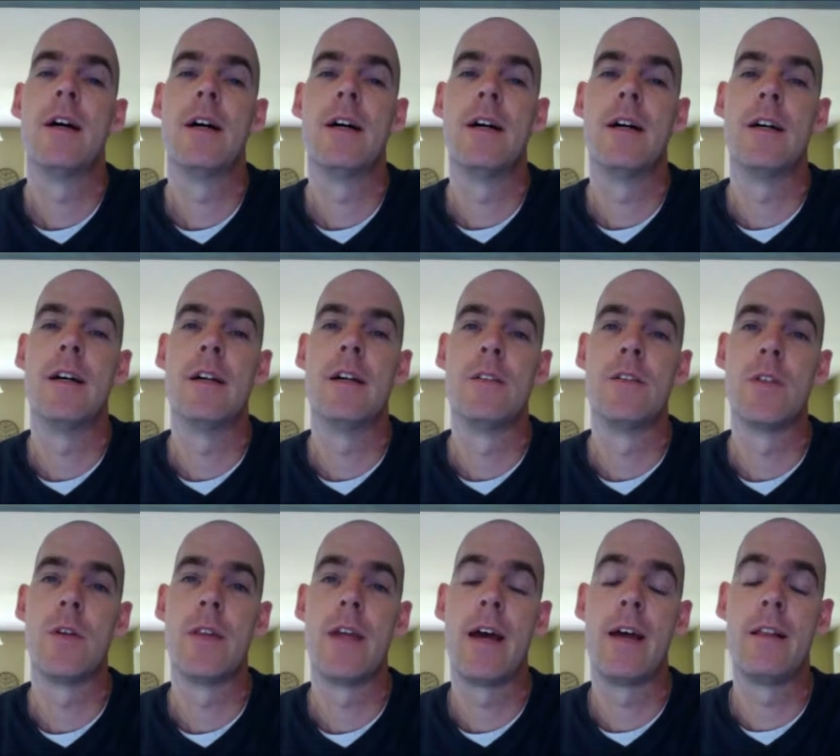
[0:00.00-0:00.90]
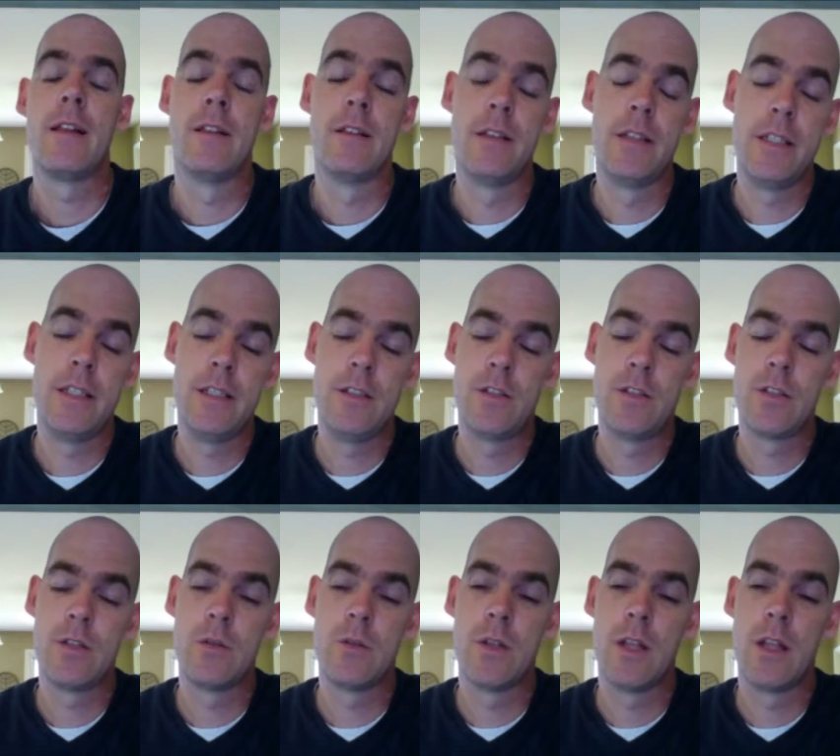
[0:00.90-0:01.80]
So that
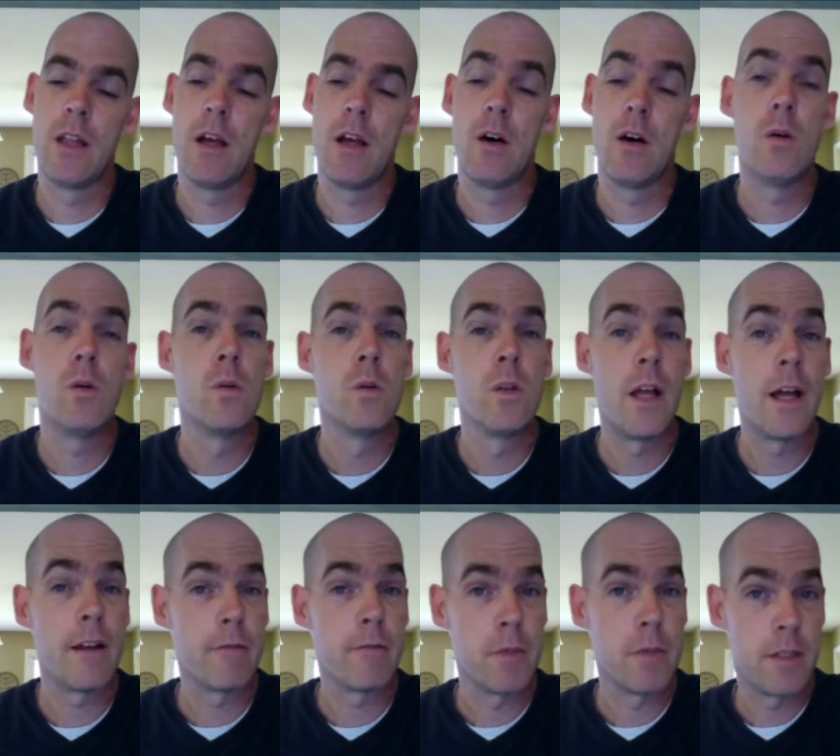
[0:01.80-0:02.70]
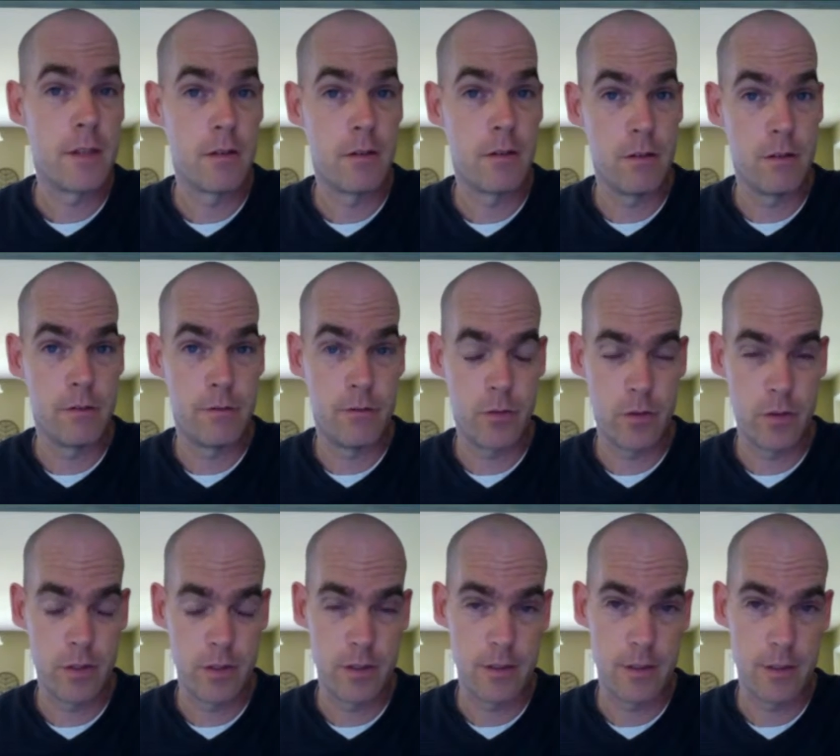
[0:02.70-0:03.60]
leads to a whole lot of material
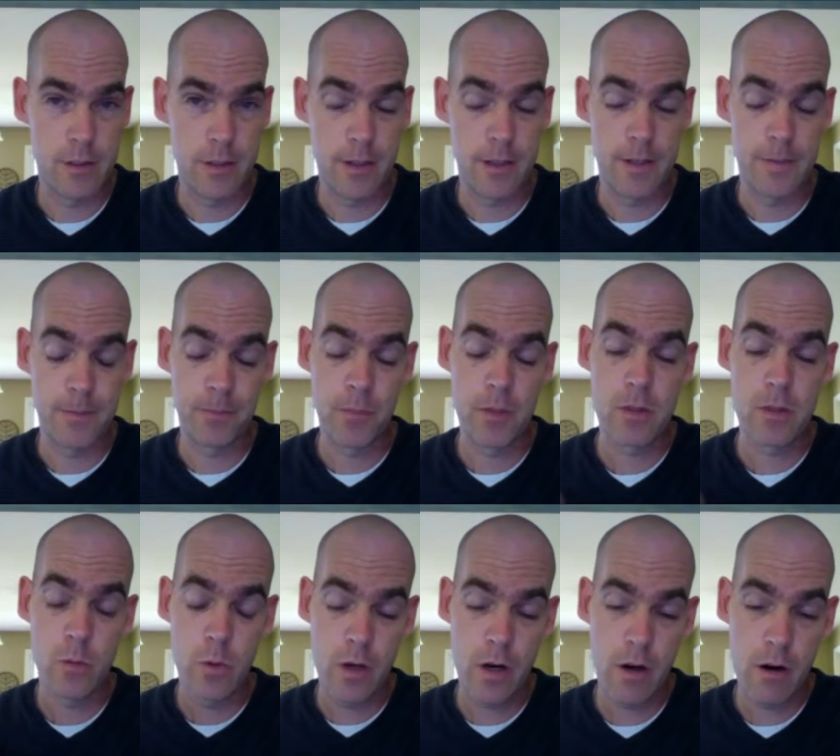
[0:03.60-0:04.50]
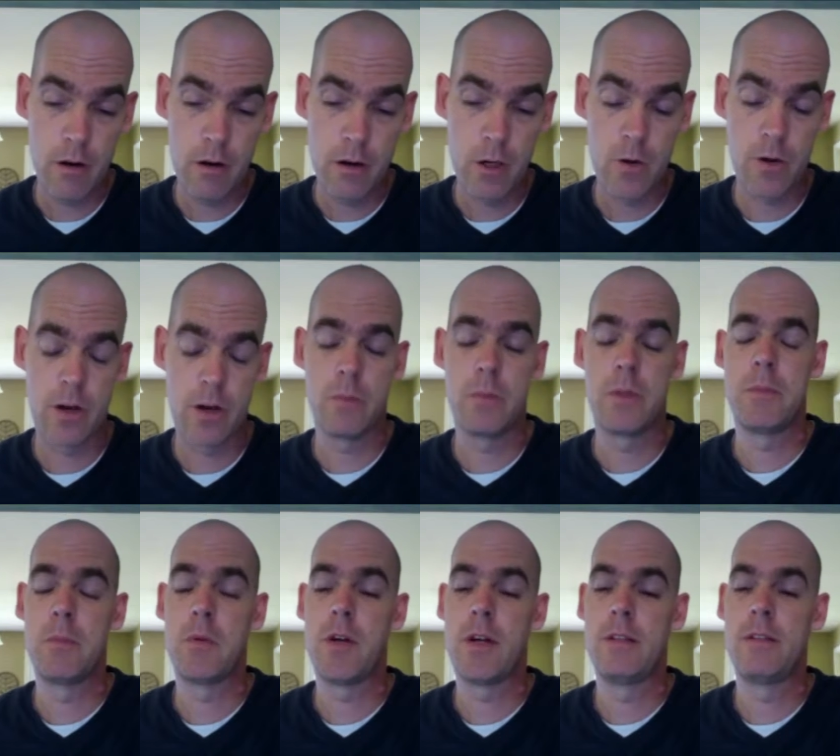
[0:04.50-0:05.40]
for us to study. So we are an
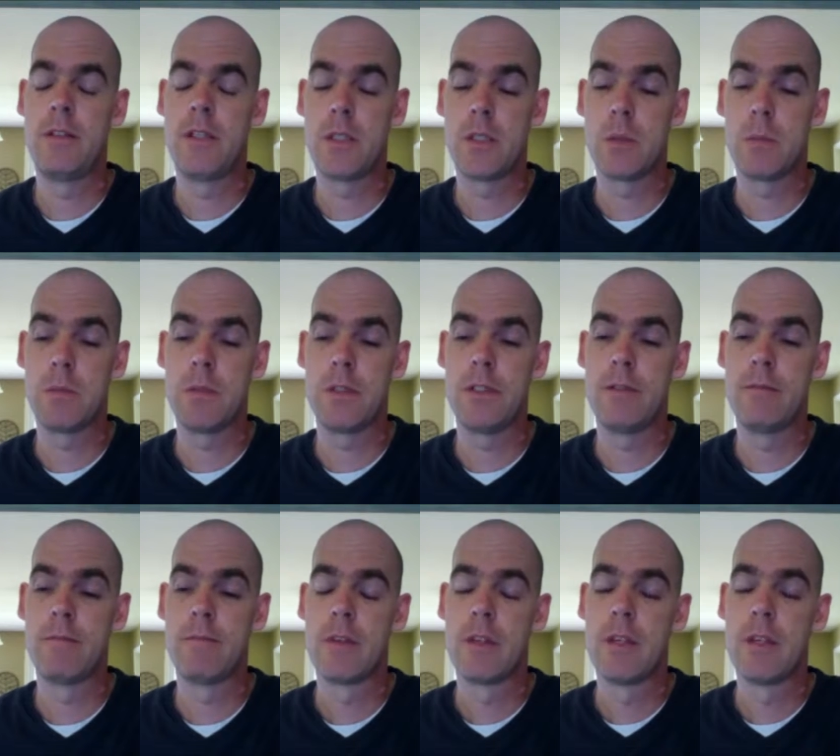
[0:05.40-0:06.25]
incredibly broad discipline.